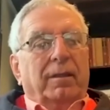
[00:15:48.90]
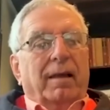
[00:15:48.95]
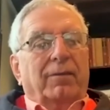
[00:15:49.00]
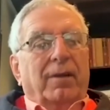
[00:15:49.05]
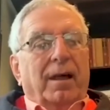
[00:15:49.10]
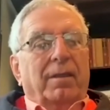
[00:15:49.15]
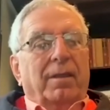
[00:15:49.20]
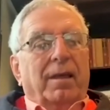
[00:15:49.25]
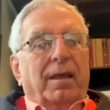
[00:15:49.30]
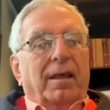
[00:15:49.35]

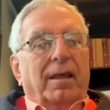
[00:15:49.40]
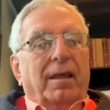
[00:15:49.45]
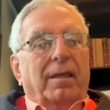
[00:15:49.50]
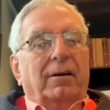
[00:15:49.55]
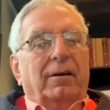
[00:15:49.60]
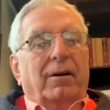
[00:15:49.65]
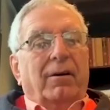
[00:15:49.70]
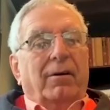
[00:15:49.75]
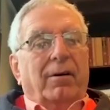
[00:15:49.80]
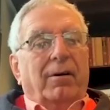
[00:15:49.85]
what they've
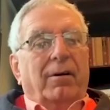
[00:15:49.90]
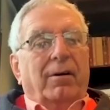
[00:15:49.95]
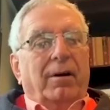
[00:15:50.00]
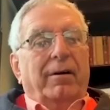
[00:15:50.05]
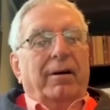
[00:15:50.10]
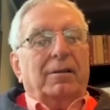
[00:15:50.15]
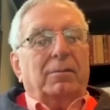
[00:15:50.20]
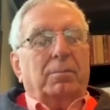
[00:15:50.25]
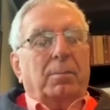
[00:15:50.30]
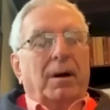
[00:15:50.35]
done there, that
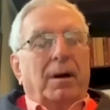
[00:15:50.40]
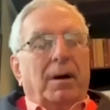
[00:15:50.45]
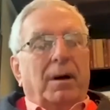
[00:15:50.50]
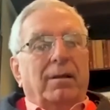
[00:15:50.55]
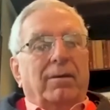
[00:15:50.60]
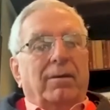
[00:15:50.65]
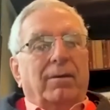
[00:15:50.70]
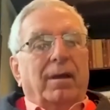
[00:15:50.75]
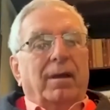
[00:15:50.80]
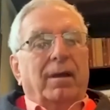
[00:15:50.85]
gorilla
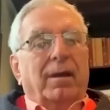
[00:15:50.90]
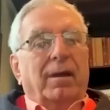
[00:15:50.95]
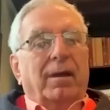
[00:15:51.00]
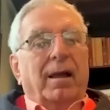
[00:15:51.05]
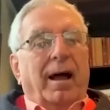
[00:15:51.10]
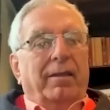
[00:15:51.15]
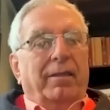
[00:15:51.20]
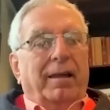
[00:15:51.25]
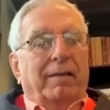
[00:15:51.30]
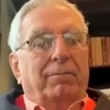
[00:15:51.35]

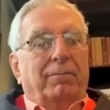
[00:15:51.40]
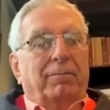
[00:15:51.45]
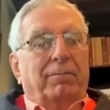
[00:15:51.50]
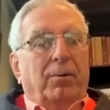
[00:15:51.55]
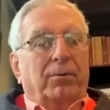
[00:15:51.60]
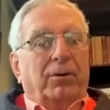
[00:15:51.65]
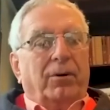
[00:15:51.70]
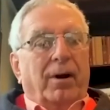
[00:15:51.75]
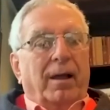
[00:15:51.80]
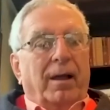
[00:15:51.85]
experience there,
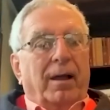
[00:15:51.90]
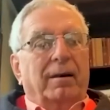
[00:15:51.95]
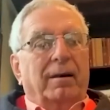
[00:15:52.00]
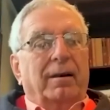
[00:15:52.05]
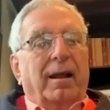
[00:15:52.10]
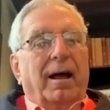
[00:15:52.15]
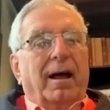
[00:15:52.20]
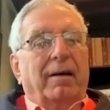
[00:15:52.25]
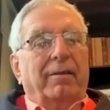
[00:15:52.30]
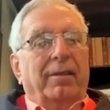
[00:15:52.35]
how they've
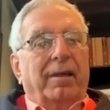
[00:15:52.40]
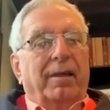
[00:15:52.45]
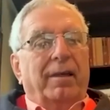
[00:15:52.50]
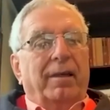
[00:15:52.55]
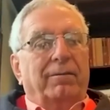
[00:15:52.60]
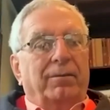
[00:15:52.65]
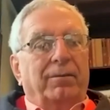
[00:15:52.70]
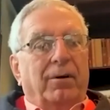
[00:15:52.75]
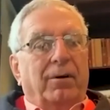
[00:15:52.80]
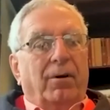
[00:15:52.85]
portrayed it,
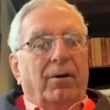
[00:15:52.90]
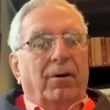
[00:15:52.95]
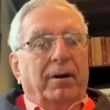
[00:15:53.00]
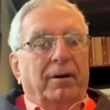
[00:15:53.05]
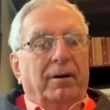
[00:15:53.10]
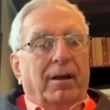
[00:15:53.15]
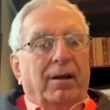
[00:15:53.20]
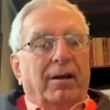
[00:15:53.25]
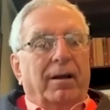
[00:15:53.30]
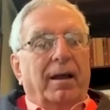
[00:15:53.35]
how they've
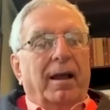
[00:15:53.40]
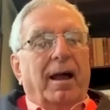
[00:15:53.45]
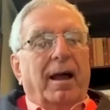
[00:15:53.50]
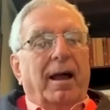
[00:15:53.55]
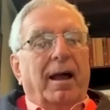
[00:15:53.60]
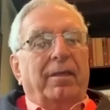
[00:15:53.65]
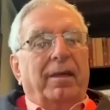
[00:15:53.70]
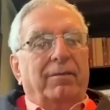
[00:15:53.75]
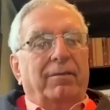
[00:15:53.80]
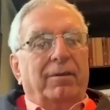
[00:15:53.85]
got it
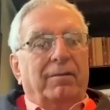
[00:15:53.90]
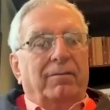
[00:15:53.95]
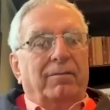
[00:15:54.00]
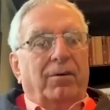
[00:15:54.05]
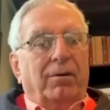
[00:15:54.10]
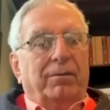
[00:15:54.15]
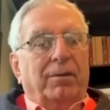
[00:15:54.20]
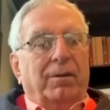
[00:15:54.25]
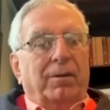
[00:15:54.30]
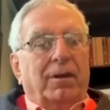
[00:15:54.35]
going, how
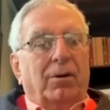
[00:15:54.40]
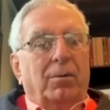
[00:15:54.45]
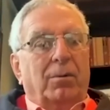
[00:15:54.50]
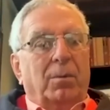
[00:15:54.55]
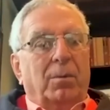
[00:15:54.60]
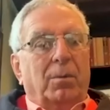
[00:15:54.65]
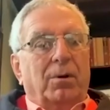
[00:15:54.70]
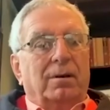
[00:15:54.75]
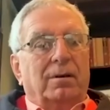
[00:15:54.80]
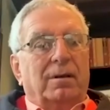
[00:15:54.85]
they've involved
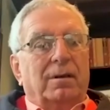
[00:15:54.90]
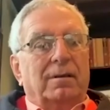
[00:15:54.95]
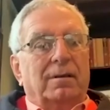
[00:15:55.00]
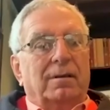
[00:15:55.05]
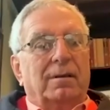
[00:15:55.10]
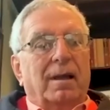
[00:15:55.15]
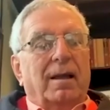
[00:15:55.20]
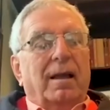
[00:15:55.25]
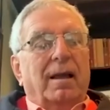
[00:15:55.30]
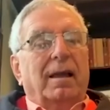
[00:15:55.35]
their
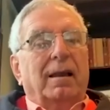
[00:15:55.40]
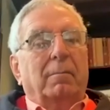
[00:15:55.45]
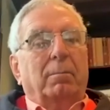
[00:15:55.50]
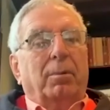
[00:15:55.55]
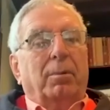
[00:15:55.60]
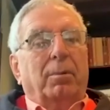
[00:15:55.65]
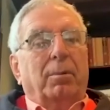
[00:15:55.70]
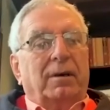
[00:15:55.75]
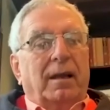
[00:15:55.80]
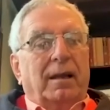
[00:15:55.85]
communities
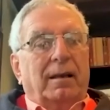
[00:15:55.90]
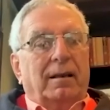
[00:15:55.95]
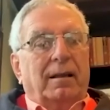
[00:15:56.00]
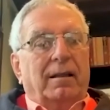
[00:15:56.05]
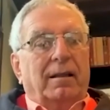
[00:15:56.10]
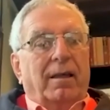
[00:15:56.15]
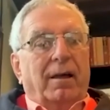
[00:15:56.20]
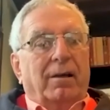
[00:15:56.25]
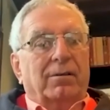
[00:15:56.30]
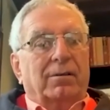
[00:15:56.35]
in
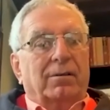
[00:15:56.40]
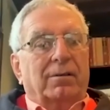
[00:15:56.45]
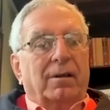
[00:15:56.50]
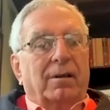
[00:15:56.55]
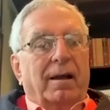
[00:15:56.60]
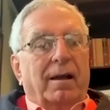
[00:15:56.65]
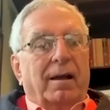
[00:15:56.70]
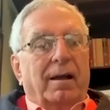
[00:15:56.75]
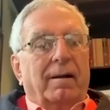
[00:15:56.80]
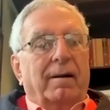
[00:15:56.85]
protecting
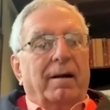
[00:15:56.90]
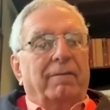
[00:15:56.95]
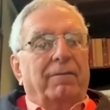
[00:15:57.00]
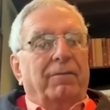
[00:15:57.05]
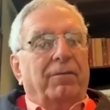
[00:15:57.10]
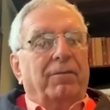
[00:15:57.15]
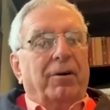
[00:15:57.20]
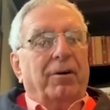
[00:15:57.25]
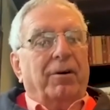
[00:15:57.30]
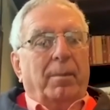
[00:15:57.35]
those
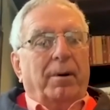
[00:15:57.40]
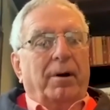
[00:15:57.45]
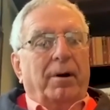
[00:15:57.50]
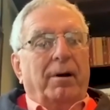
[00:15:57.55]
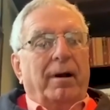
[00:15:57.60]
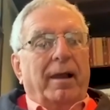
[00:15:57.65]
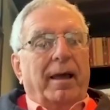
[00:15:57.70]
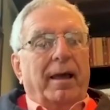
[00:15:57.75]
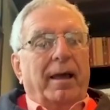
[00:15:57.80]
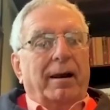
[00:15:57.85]

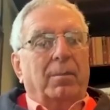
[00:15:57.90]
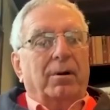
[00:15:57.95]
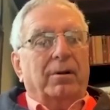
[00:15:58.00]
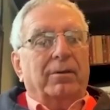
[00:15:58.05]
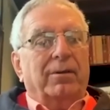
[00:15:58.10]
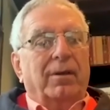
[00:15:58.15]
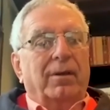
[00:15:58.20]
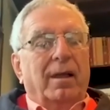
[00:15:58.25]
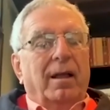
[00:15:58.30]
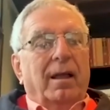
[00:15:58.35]
phenomenal
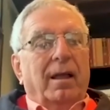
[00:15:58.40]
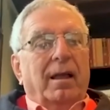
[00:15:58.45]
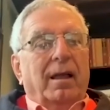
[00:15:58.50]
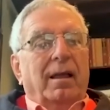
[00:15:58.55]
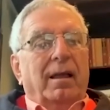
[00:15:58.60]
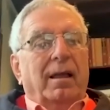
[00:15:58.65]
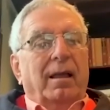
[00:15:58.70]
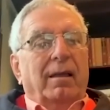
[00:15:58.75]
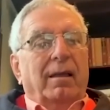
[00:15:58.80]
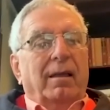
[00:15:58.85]
animals
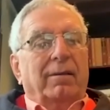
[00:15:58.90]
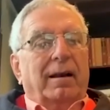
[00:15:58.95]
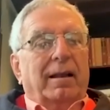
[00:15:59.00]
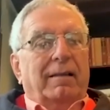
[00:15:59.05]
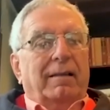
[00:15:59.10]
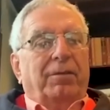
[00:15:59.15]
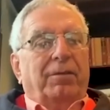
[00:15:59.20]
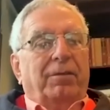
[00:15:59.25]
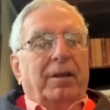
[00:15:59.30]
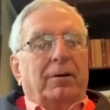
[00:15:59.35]
is
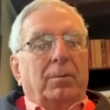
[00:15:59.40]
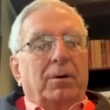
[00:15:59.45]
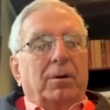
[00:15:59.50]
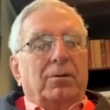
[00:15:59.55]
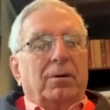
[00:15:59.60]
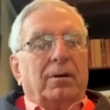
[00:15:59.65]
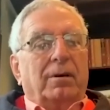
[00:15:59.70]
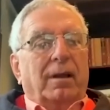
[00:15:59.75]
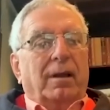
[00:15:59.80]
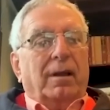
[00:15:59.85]
a leaf
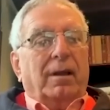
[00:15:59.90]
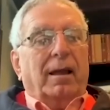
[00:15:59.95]
that we